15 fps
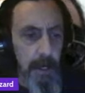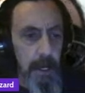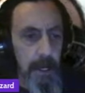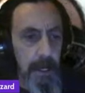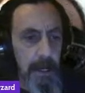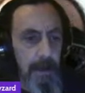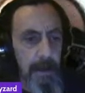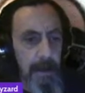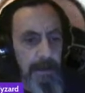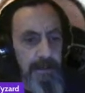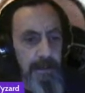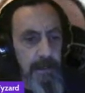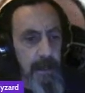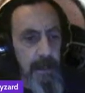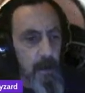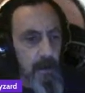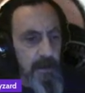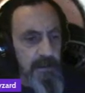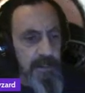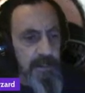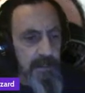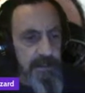line as a noun,
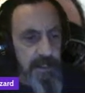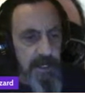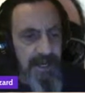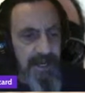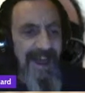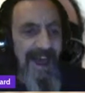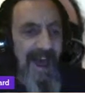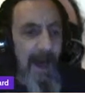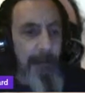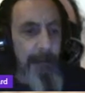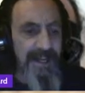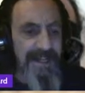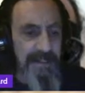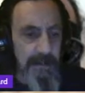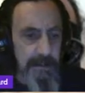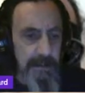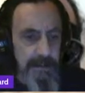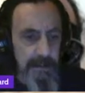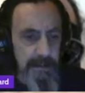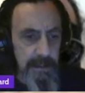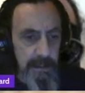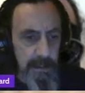it says an inhabitant.
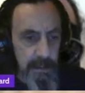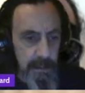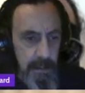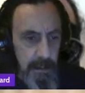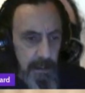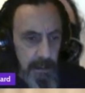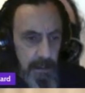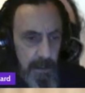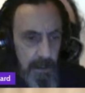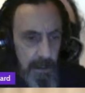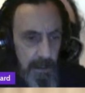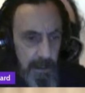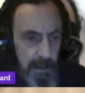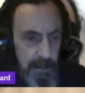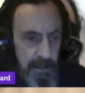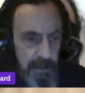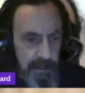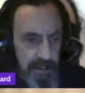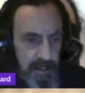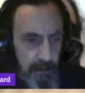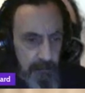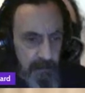Is it
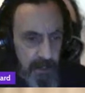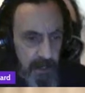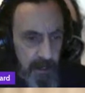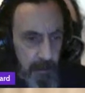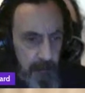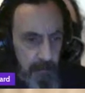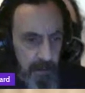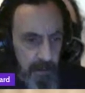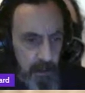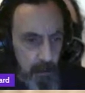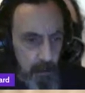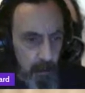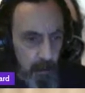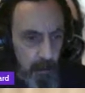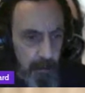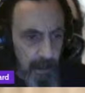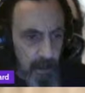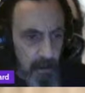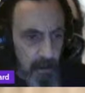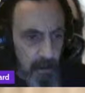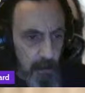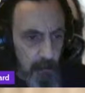something habitual that
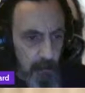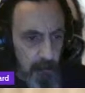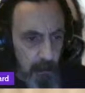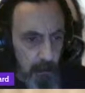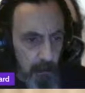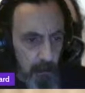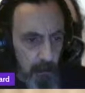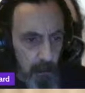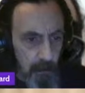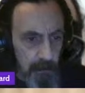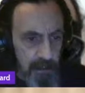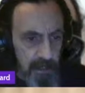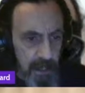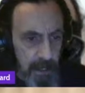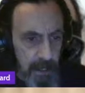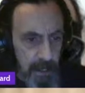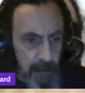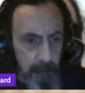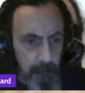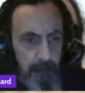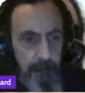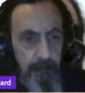you do for a long
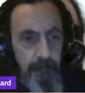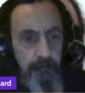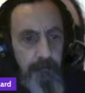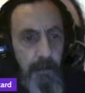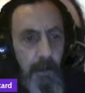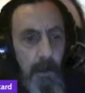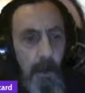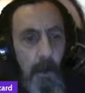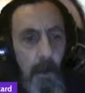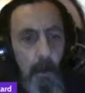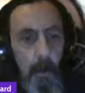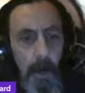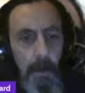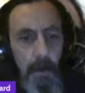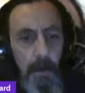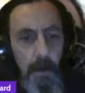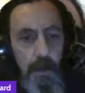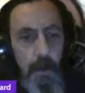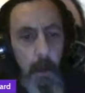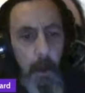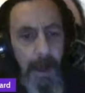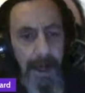time? One who
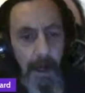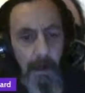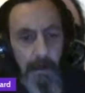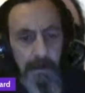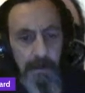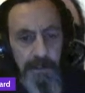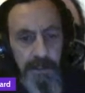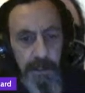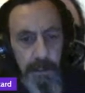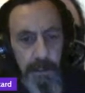dwells,